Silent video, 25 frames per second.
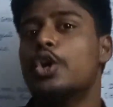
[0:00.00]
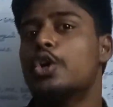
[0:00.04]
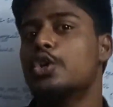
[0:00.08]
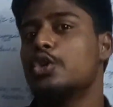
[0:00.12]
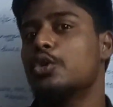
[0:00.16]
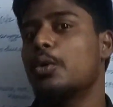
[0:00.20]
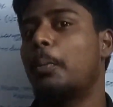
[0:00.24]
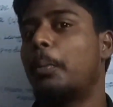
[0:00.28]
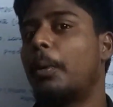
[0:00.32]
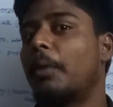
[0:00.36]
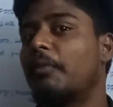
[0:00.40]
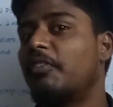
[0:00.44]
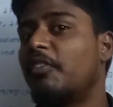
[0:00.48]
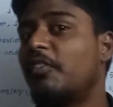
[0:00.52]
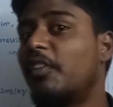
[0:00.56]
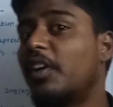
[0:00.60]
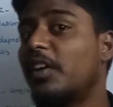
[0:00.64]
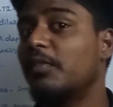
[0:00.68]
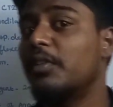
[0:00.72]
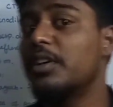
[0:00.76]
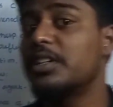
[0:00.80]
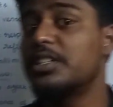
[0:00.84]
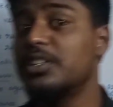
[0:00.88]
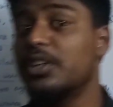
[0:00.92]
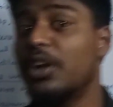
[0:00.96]
So Propofol
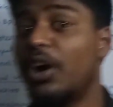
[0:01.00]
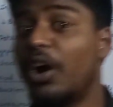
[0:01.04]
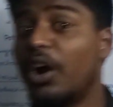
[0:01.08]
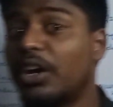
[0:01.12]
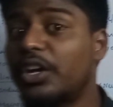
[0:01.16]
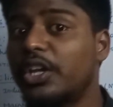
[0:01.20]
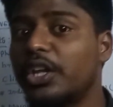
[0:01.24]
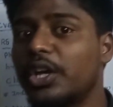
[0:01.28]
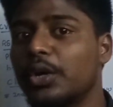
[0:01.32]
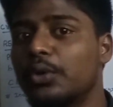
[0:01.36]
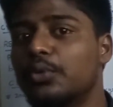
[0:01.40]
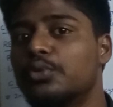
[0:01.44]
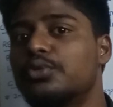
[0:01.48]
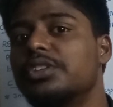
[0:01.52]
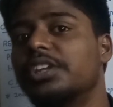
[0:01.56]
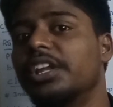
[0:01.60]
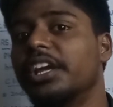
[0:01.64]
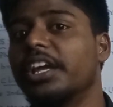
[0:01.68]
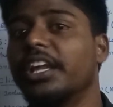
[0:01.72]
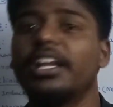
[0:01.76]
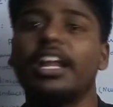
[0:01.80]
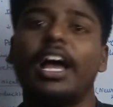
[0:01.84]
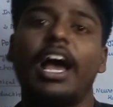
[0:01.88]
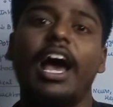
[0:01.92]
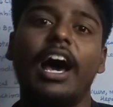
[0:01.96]
was not used
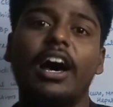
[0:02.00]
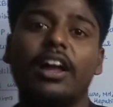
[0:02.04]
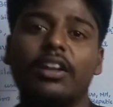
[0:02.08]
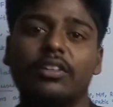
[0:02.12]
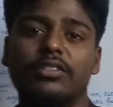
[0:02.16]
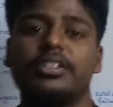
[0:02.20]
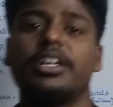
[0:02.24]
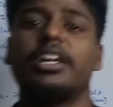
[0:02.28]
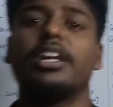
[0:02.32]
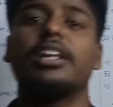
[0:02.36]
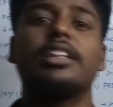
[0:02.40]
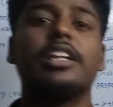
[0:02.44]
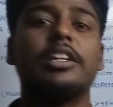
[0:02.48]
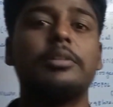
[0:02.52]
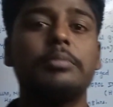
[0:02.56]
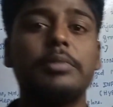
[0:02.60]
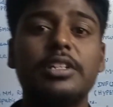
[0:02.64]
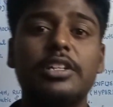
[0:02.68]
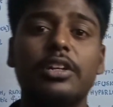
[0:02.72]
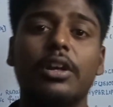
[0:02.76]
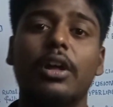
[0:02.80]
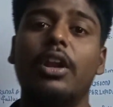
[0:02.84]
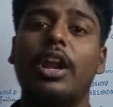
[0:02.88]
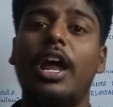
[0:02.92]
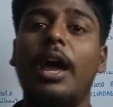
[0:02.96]
in RSI, that
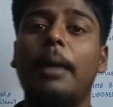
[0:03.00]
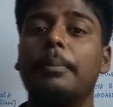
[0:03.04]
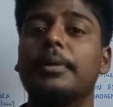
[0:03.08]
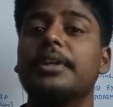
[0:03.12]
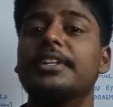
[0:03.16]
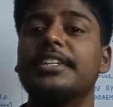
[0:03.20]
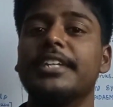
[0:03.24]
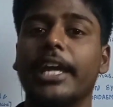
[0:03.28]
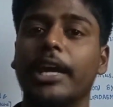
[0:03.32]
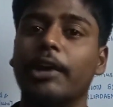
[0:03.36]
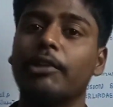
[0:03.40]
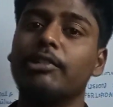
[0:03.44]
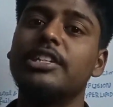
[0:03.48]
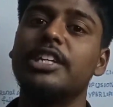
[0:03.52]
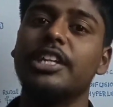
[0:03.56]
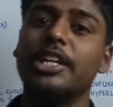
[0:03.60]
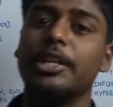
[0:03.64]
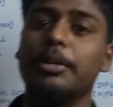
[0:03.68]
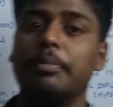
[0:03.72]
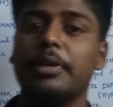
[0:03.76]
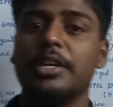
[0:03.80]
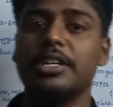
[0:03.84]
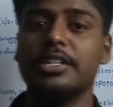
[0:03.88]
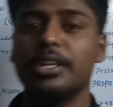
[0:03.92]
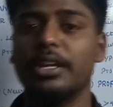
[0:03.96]
means rapid sequence
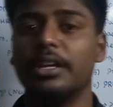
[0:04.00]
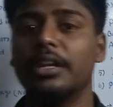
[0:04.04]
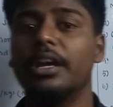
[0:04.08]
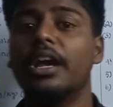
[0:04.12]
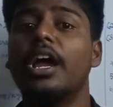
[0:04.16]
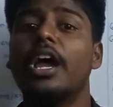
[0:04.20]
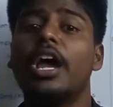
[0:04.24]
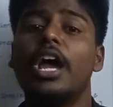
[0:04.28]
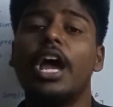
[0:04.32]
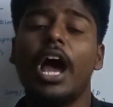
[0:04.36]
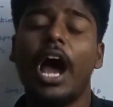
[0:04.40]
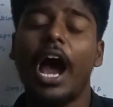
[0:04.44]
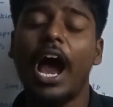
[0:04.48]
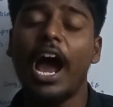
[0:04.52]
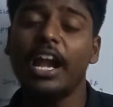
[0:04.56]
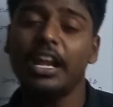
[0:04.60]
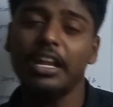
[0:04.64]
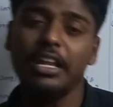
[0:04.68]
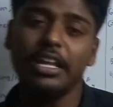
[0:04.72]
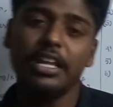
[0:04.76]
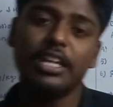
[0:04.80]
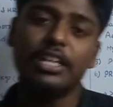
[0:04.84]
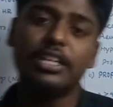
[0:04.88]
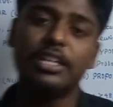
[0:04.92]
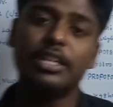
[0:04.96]
intubation, and
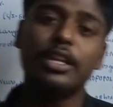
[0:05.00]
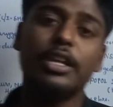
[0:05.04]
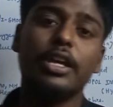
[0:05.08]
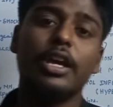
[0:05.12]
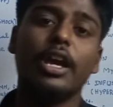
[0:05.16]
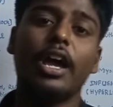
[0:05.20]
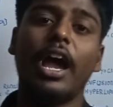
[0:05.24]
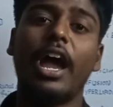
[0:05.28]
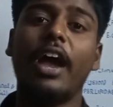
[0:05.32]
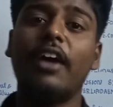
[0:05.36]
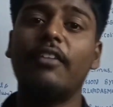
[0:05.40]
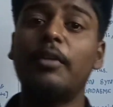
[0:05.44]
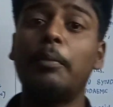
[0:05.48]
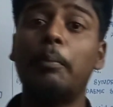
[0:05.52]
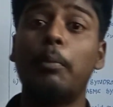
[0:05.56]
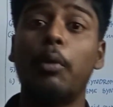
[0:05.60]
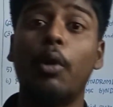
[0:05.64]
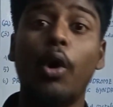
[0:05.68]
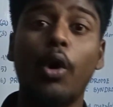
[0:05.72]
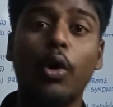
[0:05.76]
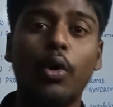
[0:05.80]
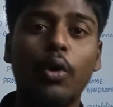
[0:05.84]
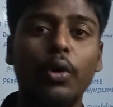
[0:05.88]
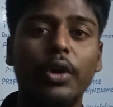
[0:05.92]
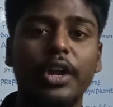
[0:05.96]
it have a
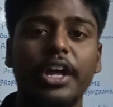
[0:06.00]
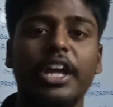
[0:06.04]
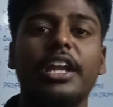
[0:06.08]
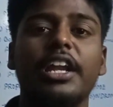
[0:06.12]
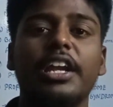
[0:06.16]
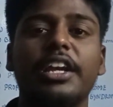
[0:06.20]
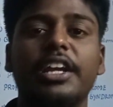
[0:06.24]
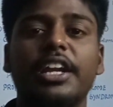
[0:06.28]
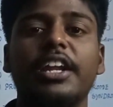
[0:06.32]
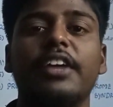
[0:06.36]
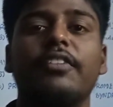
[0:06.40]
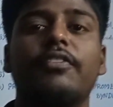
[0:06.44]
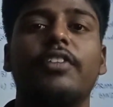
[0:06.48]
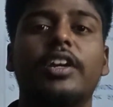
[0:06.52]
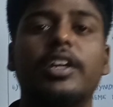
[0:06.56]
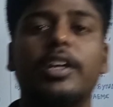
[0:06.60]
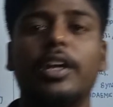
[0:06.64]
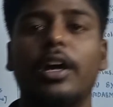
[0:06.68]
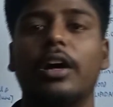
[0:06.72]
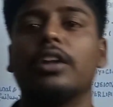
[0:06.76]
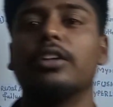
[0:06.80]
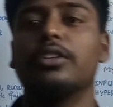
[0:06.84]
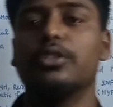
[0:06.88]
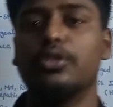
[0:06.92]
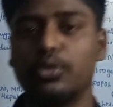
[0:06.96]
bronchodilatory effect
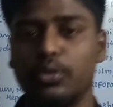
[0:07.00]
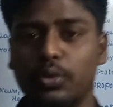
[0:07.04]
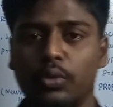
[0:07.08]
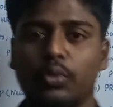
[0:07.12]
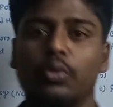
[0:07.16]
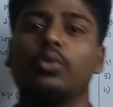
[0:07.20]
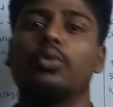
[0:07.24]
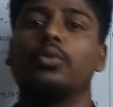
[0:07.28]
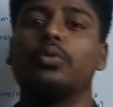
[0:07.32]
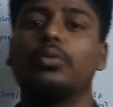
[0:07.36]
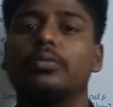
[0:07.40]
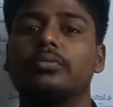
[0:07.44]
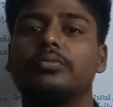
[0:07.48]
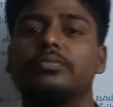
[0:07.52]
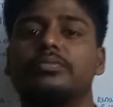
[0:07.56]
also.